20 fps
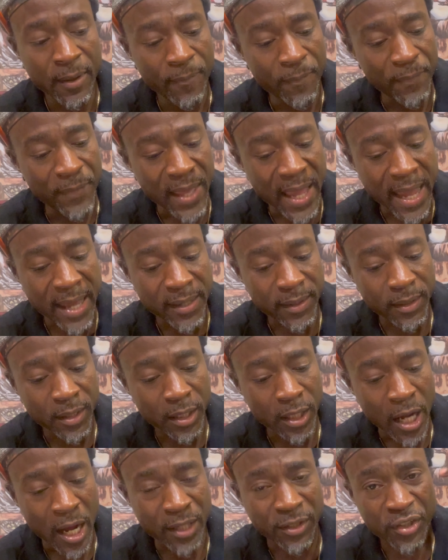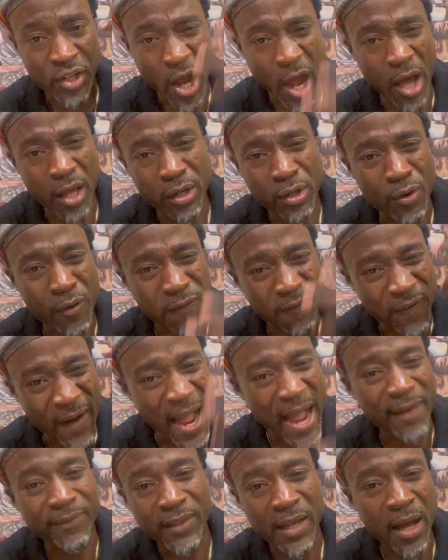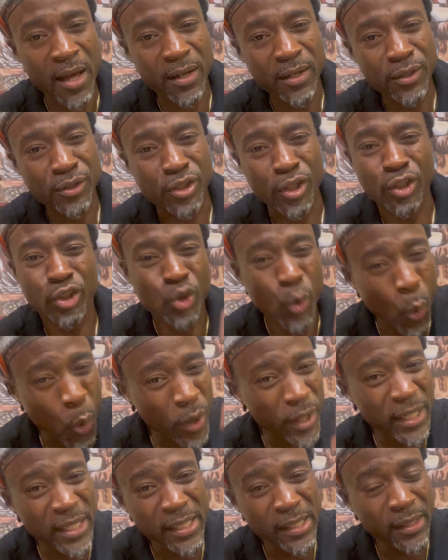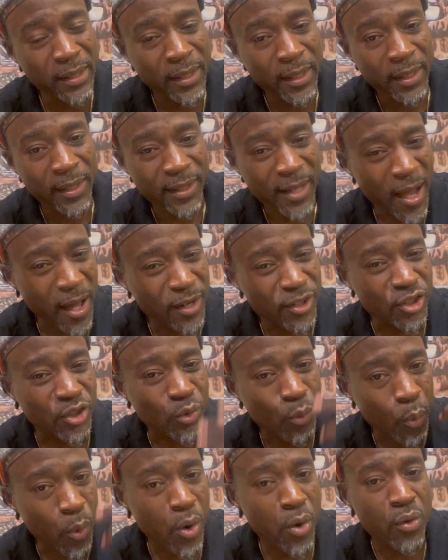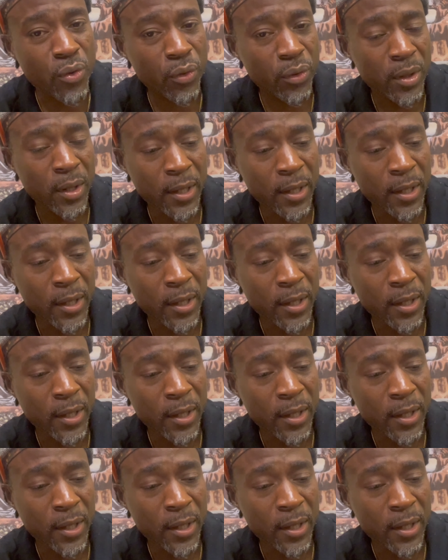that a dollar or five dollars or twenty dollars is worth